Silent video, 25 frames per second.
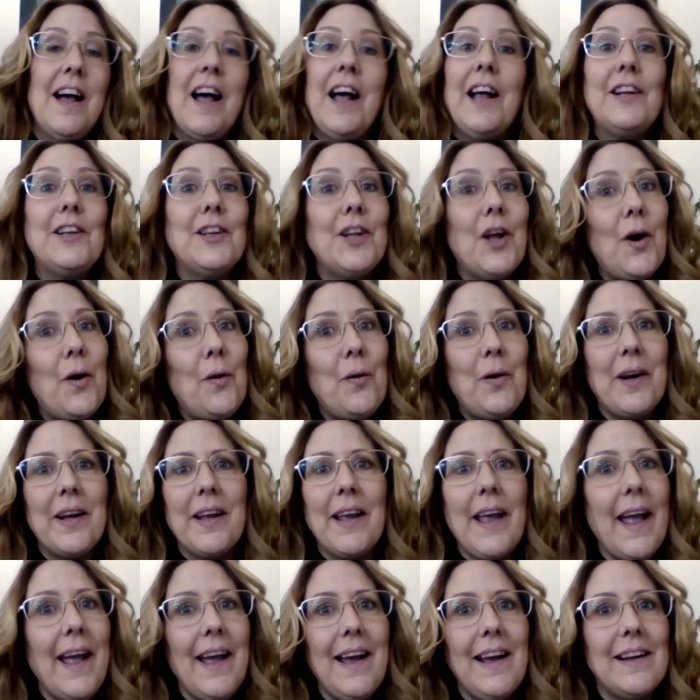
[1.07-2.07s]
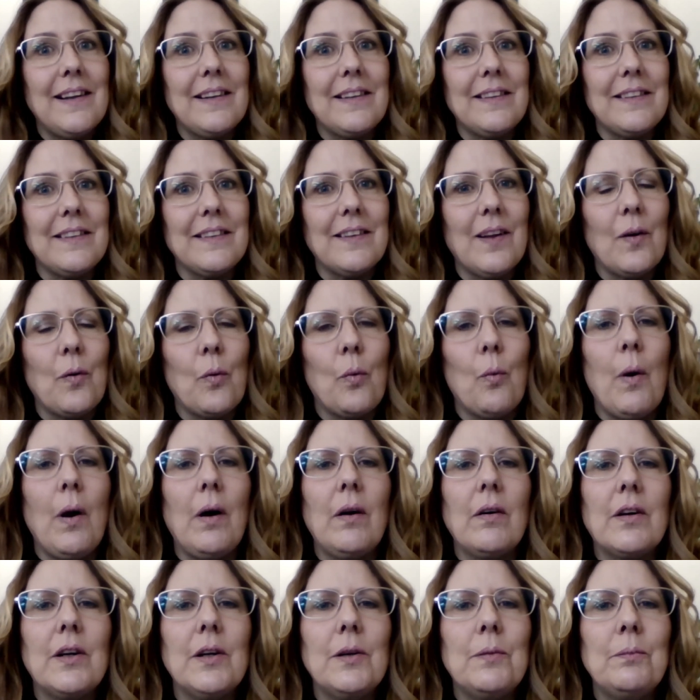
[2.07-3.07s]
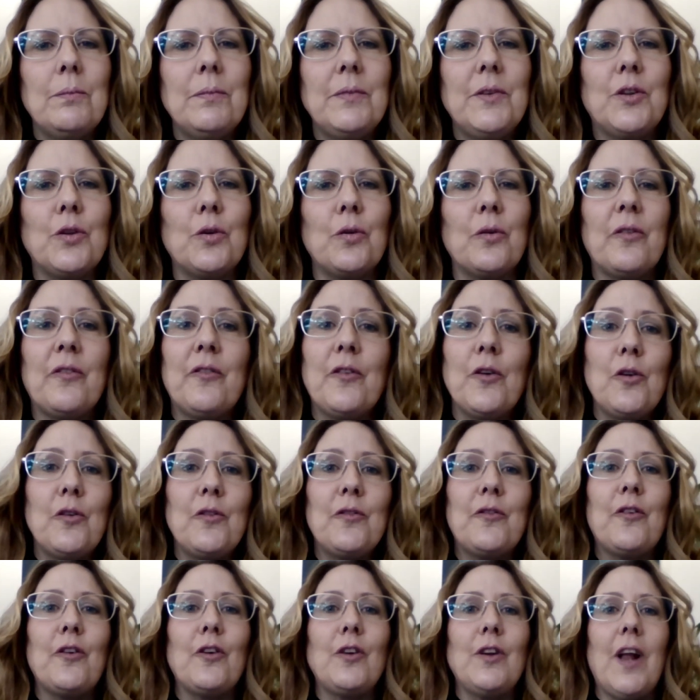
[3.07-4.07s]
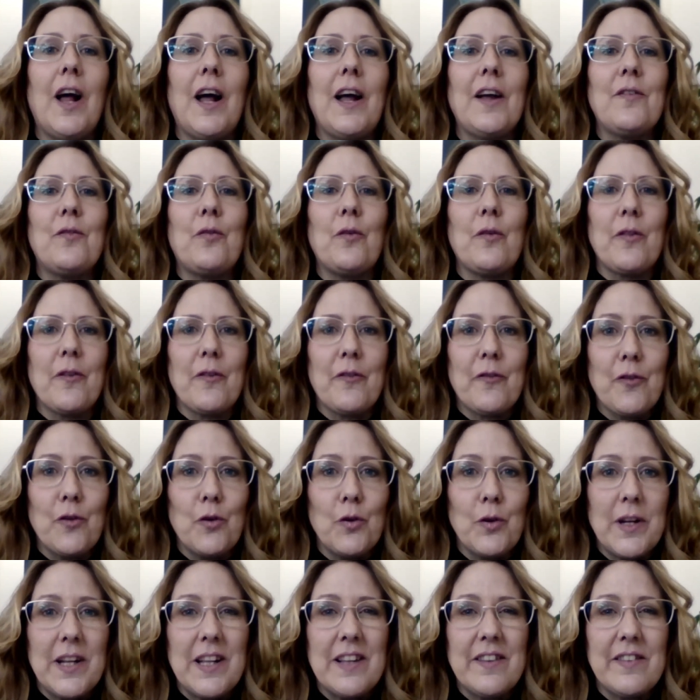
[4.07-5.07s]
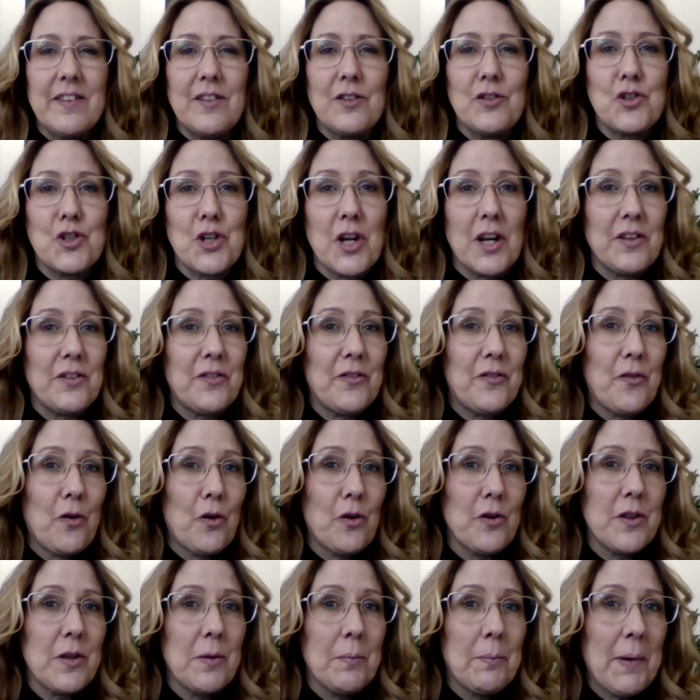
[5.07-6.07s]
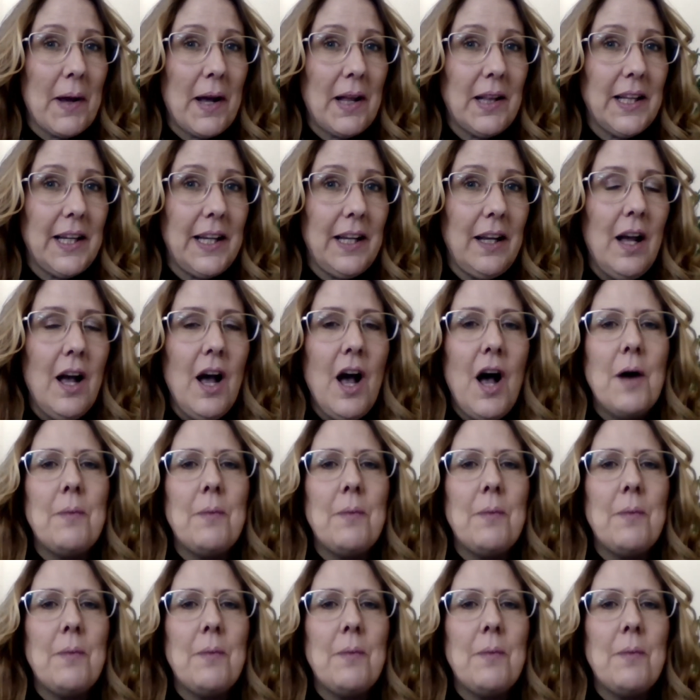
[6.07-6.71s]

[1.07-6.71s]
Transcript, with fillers: Hello again. Welcome to Food for Life, where the food isn't just for the belly.